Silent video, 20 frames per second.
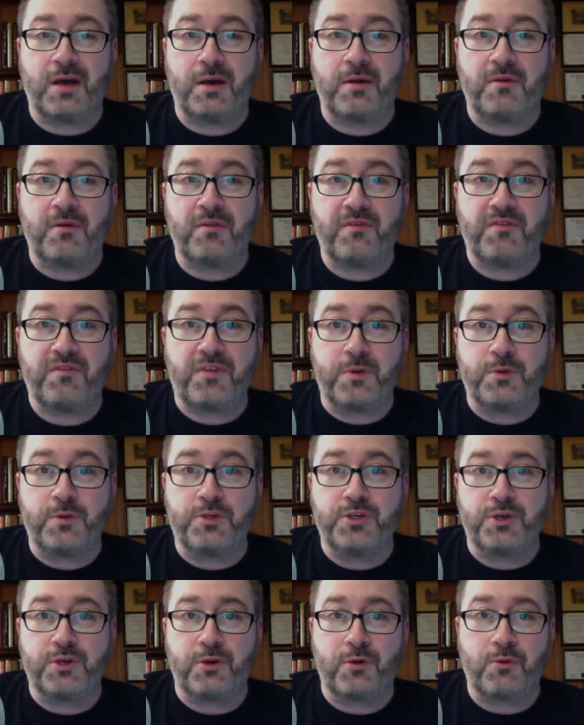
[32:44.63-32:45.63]

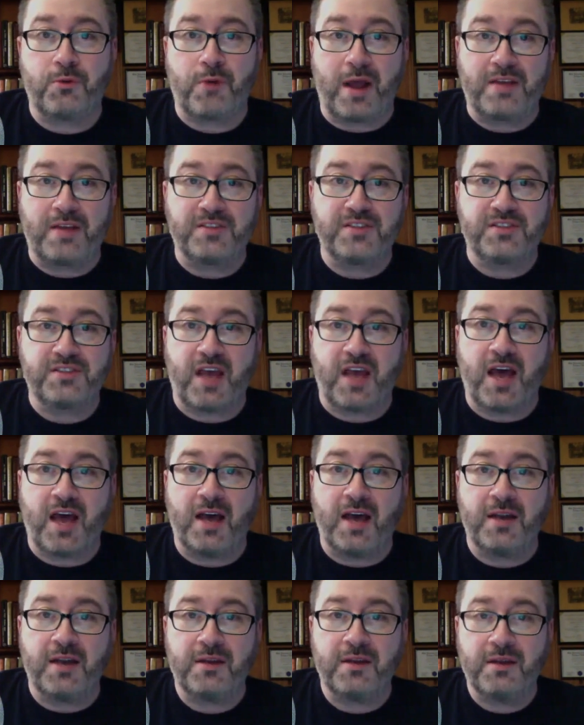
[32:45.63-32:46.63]
future rests
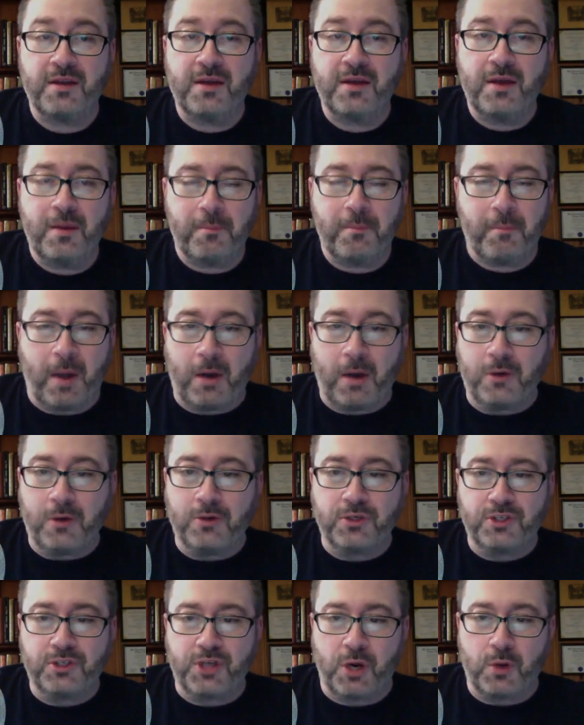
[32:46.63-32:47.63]
on
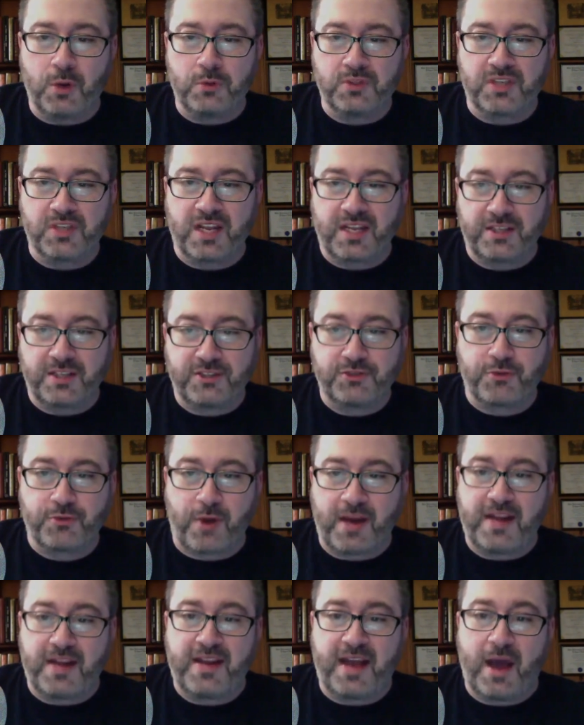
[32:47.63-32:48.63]
Martin Jones getting
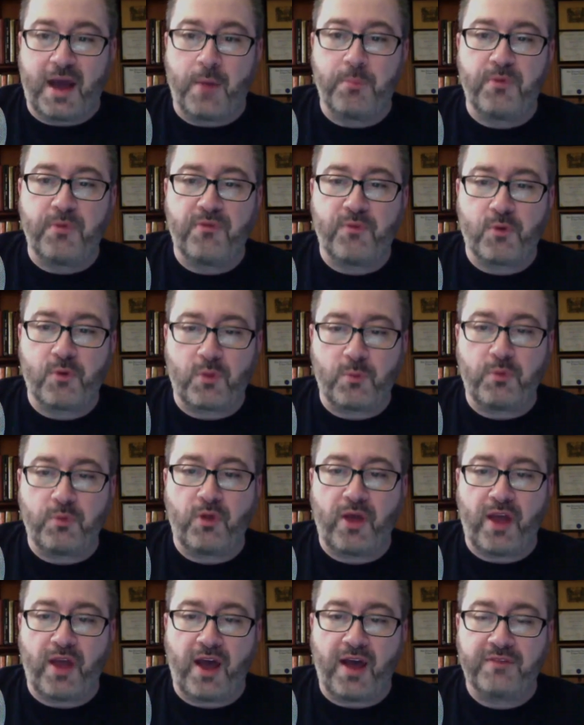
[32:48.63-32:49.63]
straightened out before the
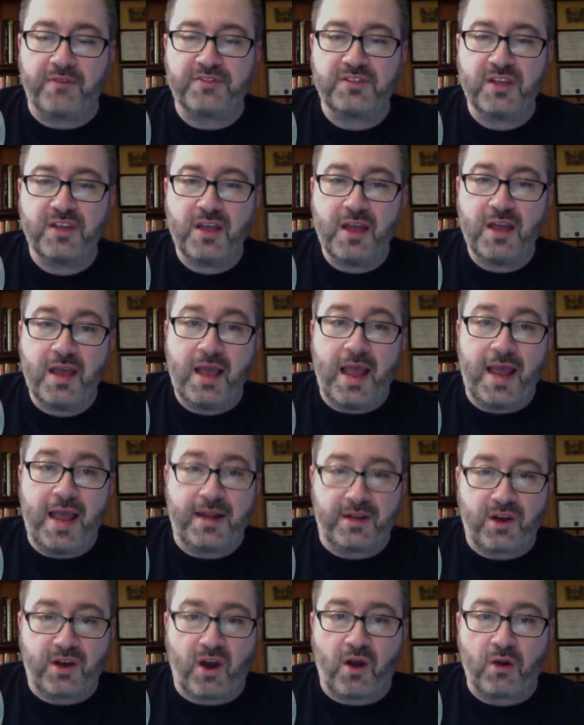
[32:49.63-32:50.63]
playoffs,
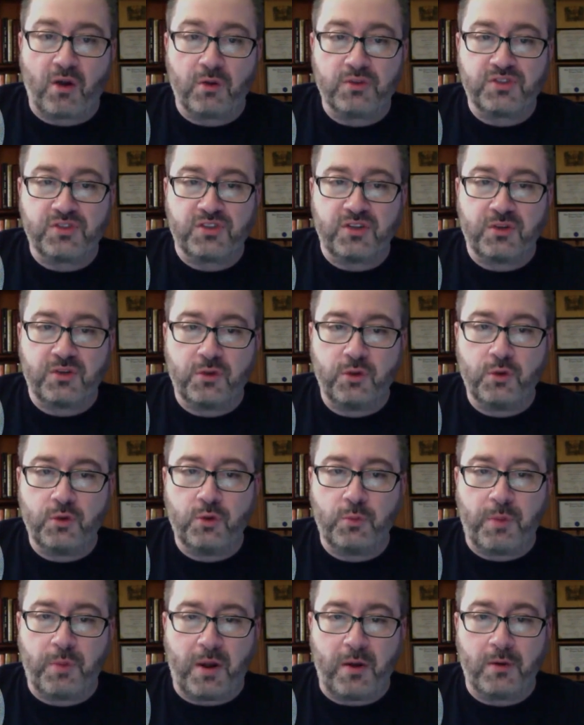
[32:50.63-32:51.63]
and Carlson,
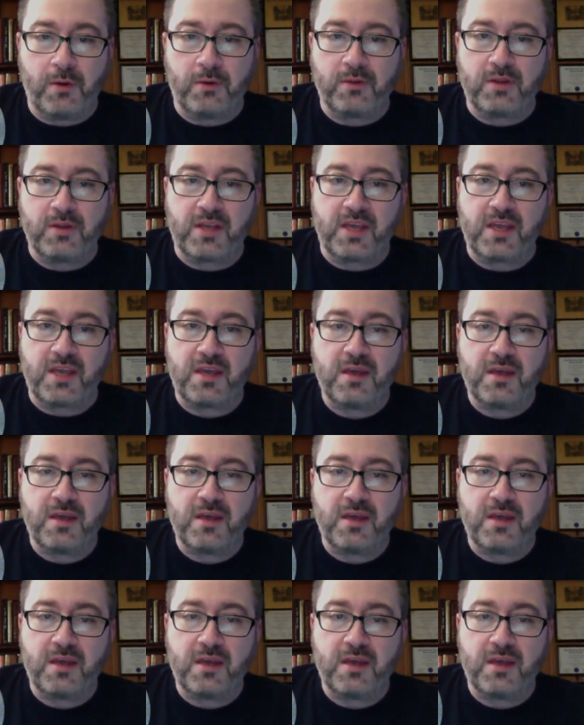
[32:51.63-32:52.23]
who apparently